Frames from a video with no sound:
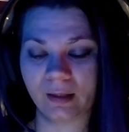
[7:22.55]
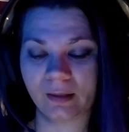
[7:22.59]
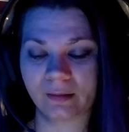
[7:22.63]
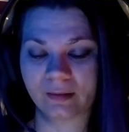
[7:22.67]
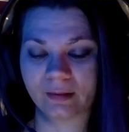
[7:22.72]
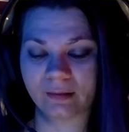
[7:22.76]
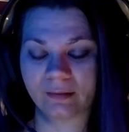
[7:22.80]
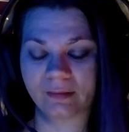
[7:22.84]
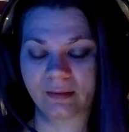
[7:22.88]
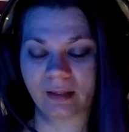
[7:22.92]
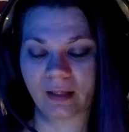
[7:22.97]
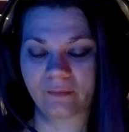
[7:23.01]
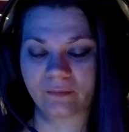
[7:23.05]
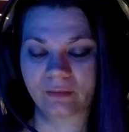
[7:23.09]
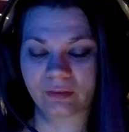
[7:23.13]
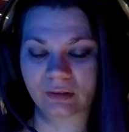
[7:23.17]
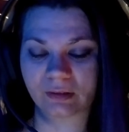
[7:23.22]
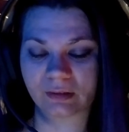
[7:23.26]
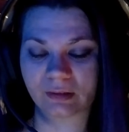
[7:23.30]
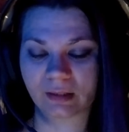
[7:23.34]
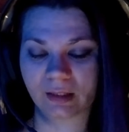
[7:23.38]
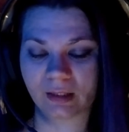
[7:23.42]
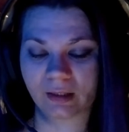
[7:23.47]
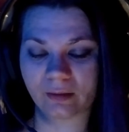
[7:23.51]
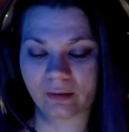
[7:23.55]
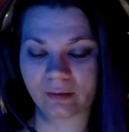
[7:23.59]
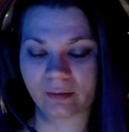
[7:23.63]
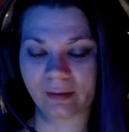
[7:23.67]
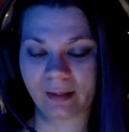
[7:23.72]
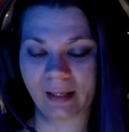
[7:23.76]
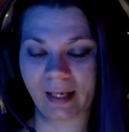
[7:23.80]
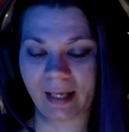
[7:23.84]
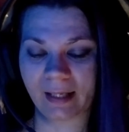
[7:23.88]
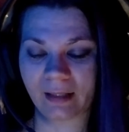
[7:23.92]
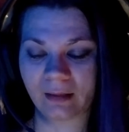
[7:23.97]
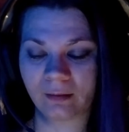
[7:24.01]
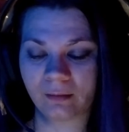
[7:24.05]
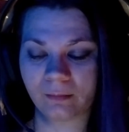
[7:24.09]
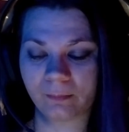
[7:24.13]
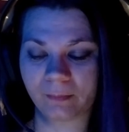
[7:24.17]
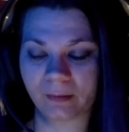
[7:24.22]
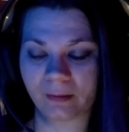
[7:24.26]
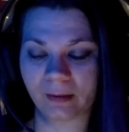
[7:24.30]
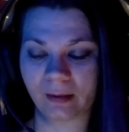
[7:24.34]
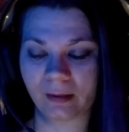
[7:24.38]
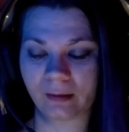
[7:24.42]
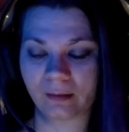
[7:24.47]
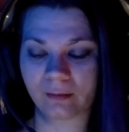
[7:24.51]
that Davos's killer hadn't
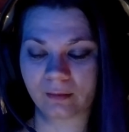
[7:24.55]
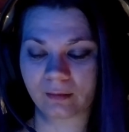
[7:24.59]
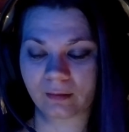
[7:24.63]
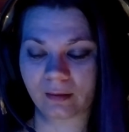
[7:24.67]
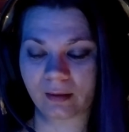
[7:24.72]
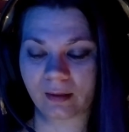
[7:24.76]
made